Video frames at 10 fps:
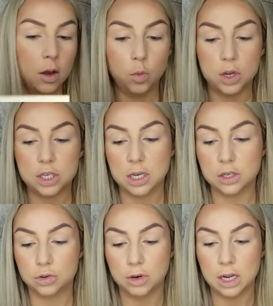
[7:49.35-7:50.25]
which is
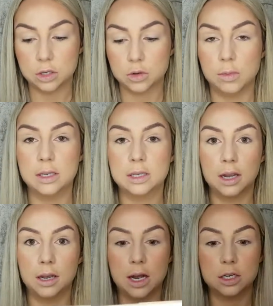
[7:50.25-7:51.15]
great, so it means I
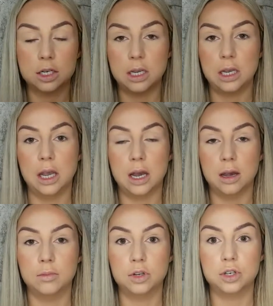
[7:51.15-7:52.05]
can actually
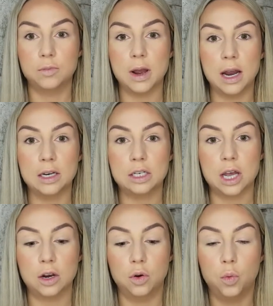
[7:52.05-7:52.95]
do my
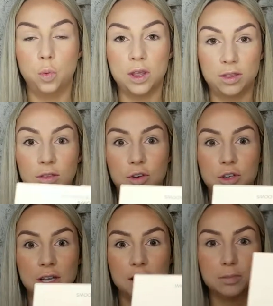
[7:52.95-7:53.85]
eyeshadow with
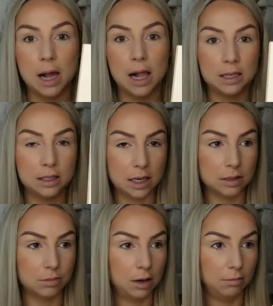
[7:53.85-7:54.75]
using this palette
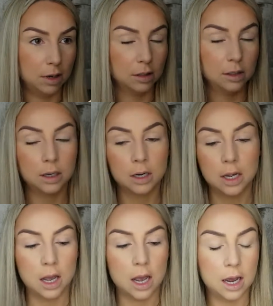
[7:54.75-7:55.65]
as my mirror.
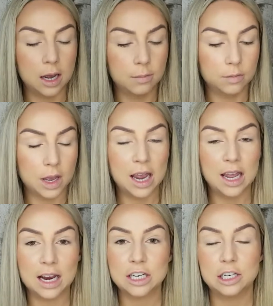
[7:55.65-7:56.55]
I
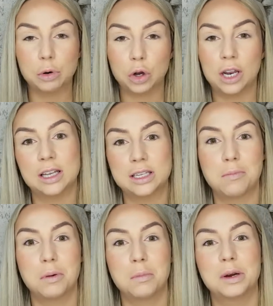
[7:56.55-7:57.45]
had actually brought in a
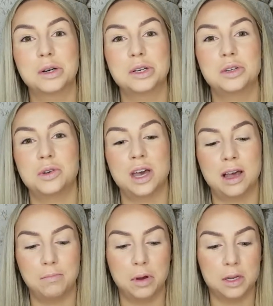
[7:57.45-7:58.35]
separate mirror to do
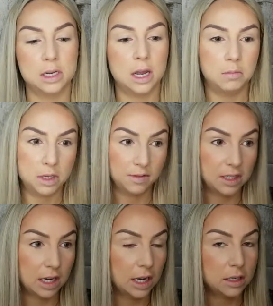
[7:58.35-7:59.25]
that, but it's
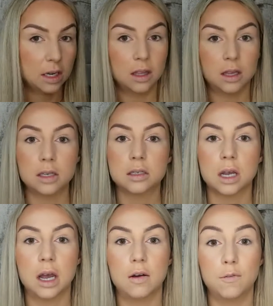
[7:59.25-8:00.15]
fantastic that
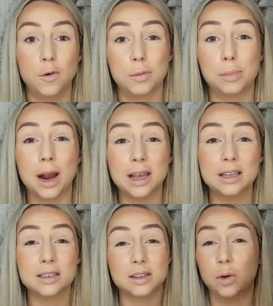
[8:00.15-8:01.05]
for the
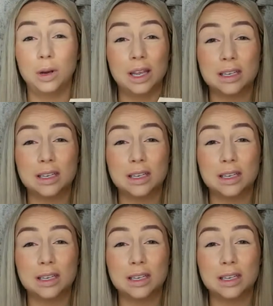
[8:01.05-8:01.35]
price, only a